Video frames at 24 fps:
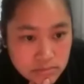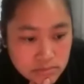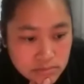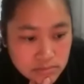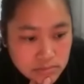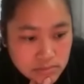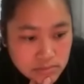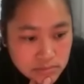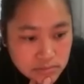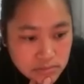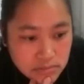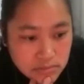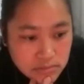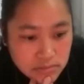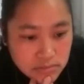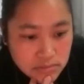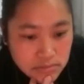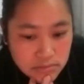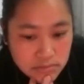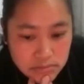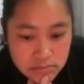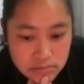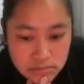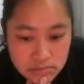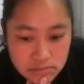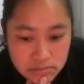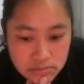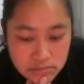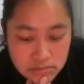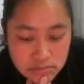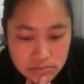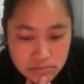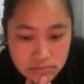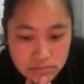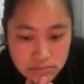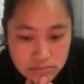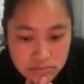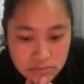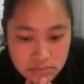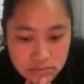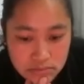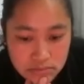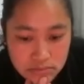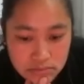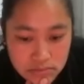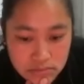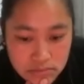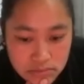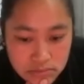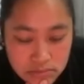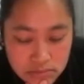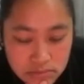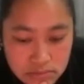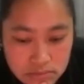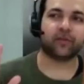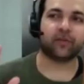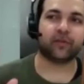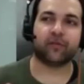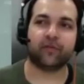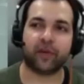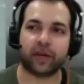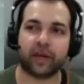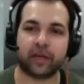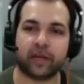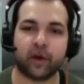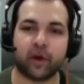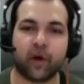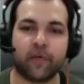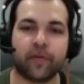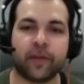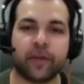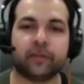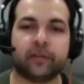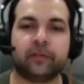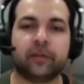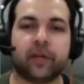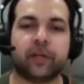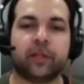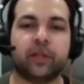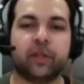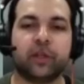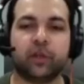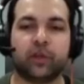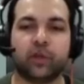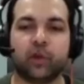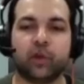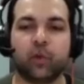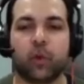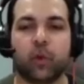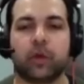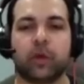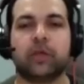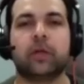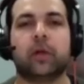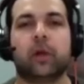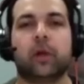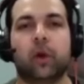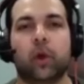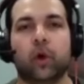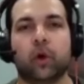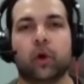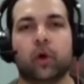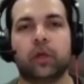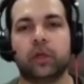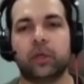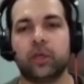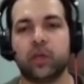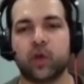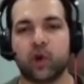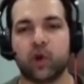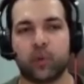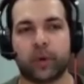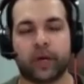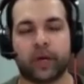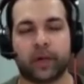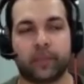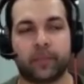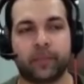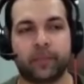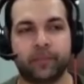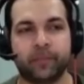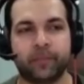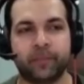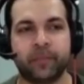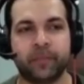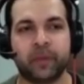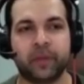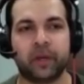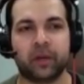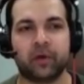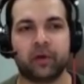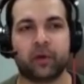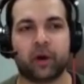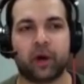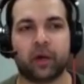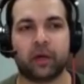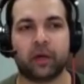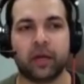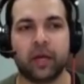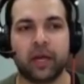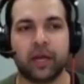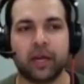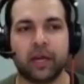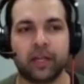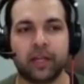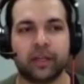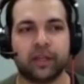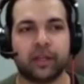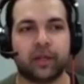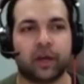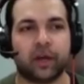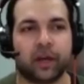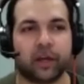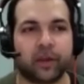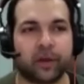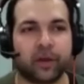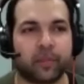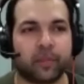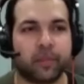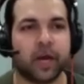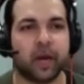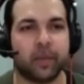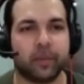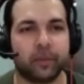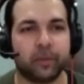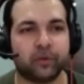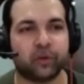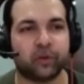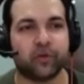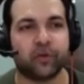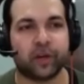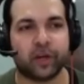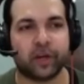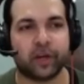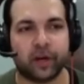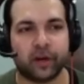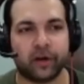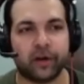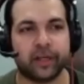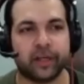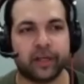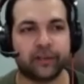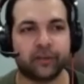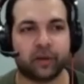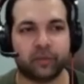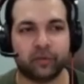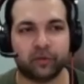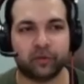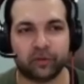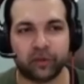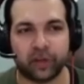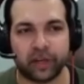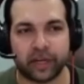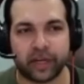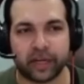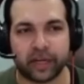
one of the things that is just key to video is that you want to look human, right? The purpose over here is obviously